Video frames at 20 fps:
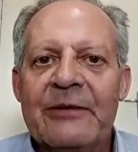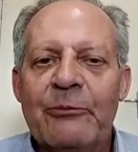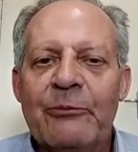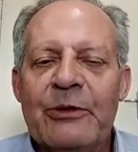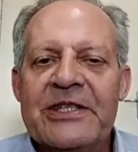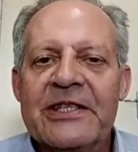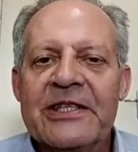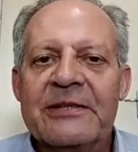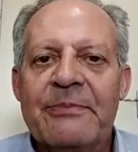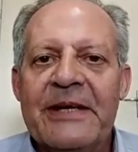
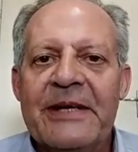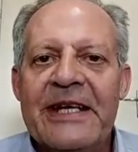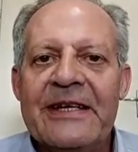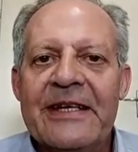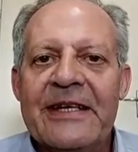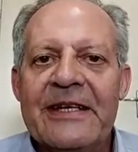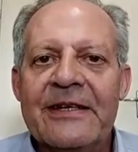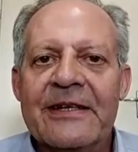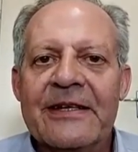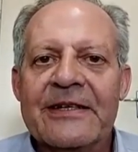has been
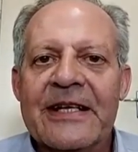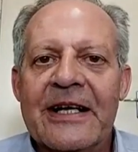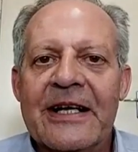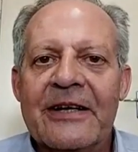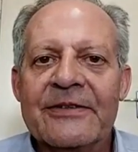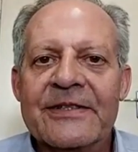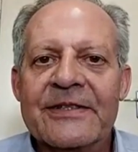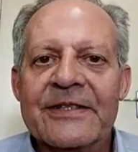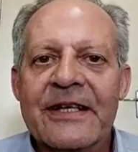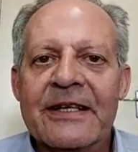in a down
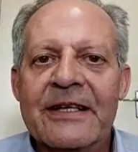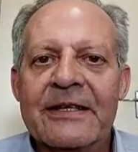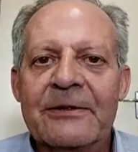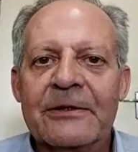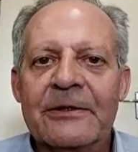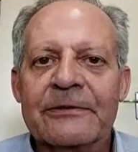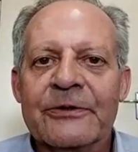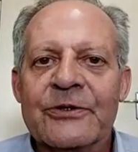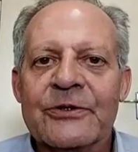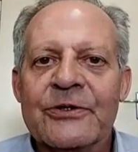cycle
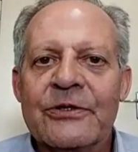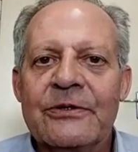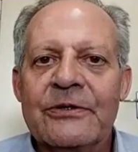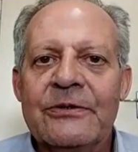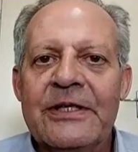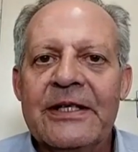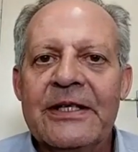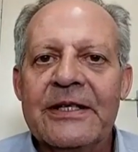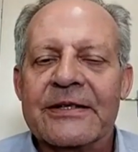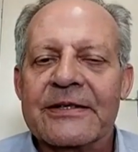for 2
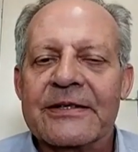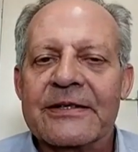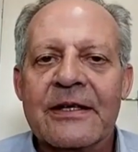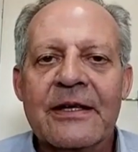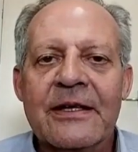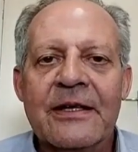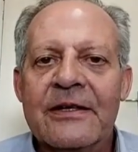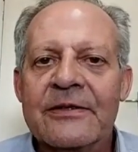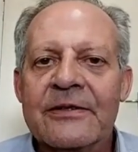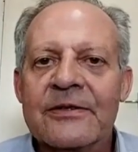years.
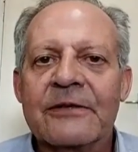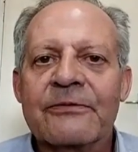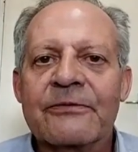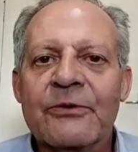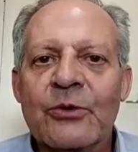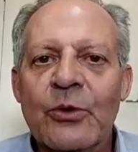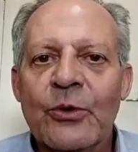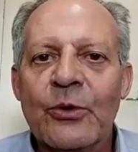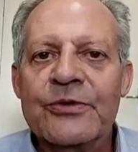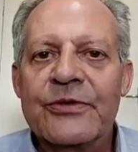So of
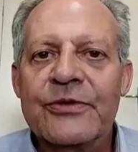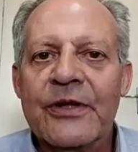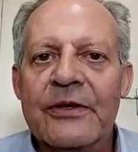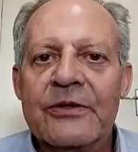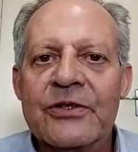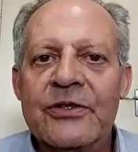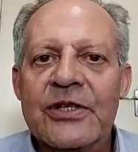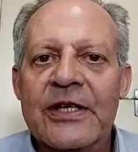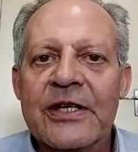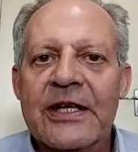course
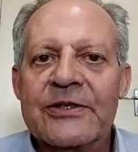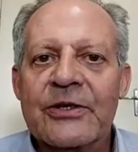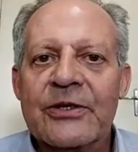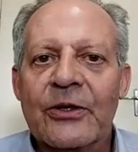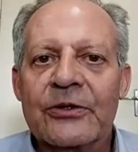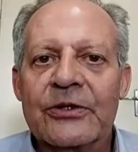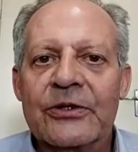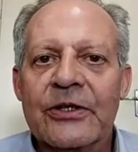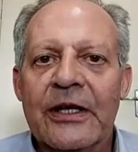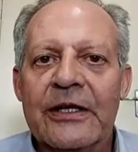those shares
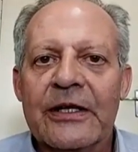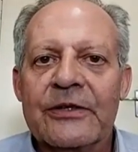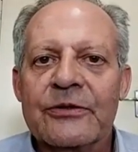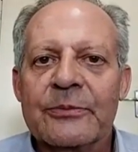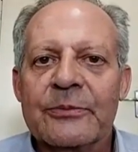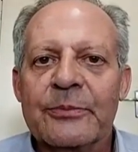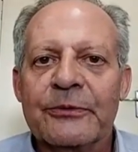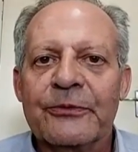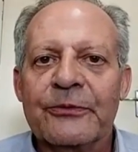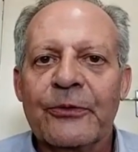aren't going to
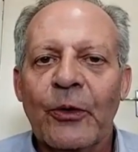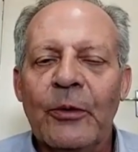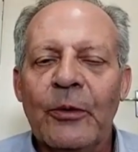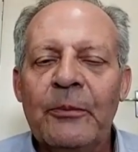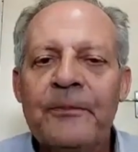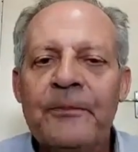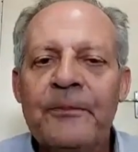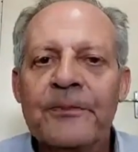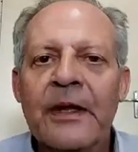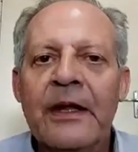
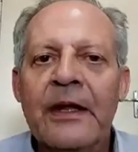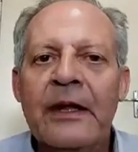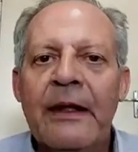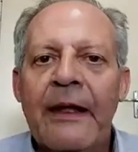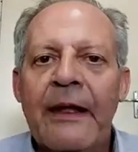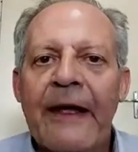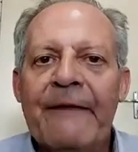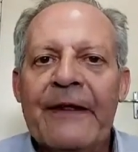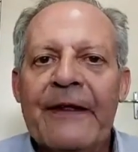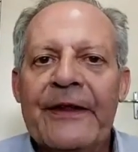perform.
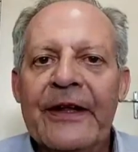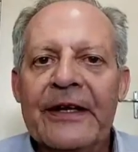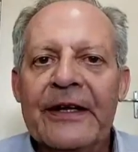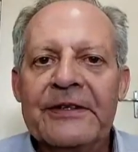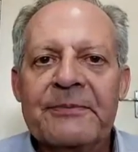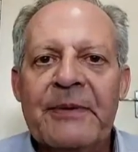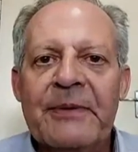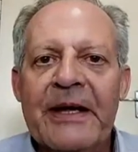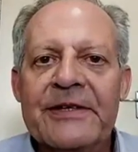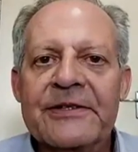And then
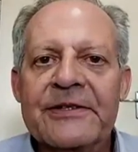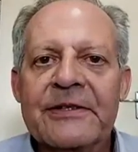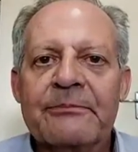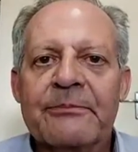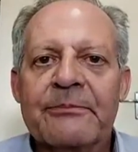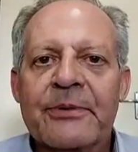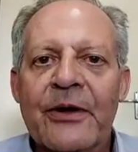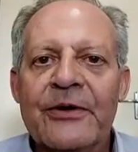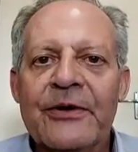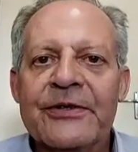Naspers and
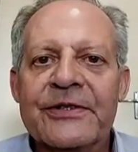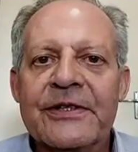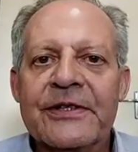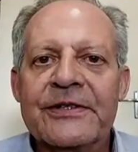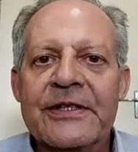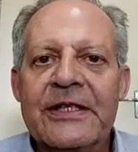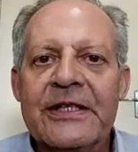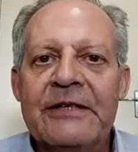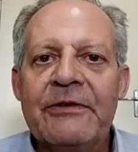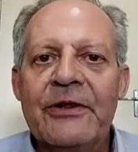
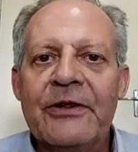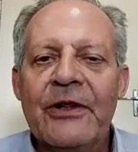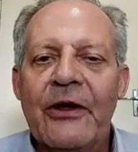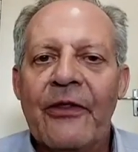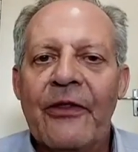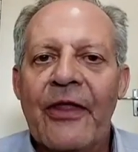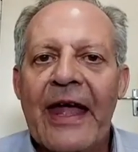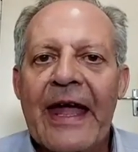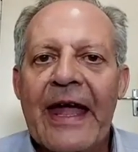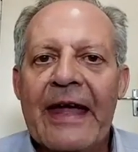Prosus, even though
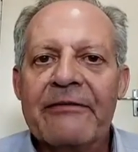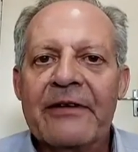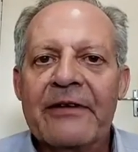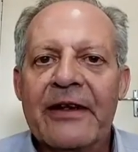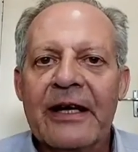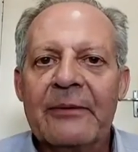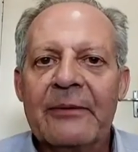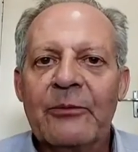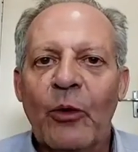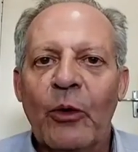they have
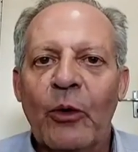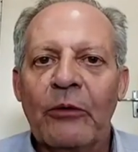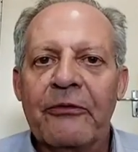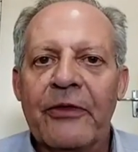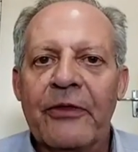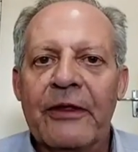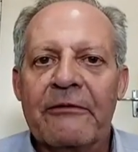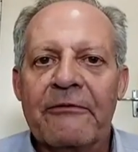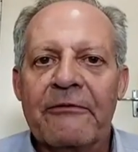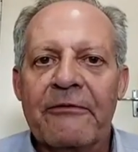come off
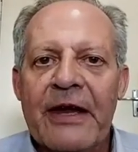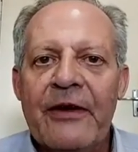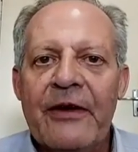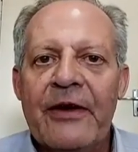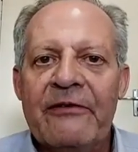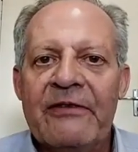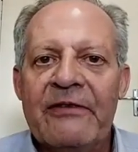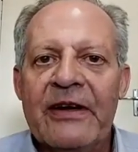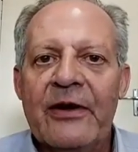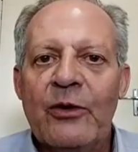the very,
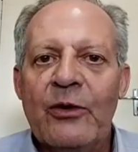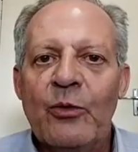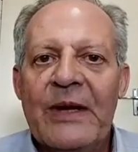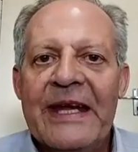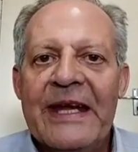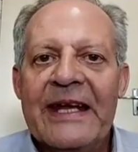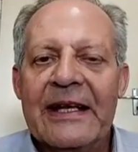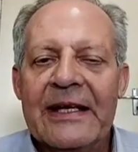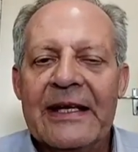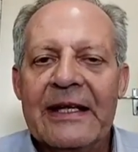very
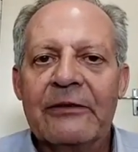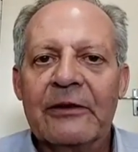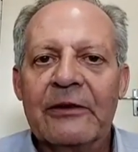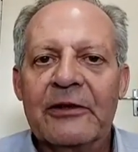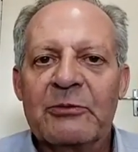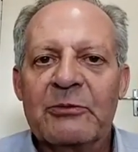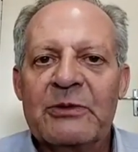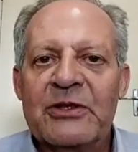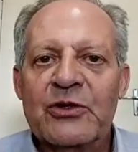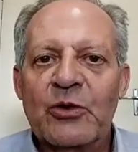weak levels
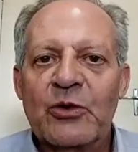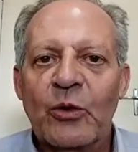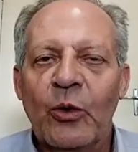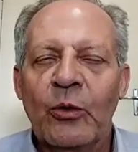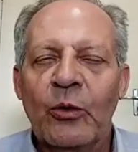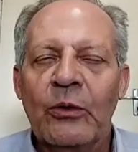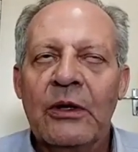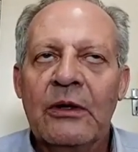we saw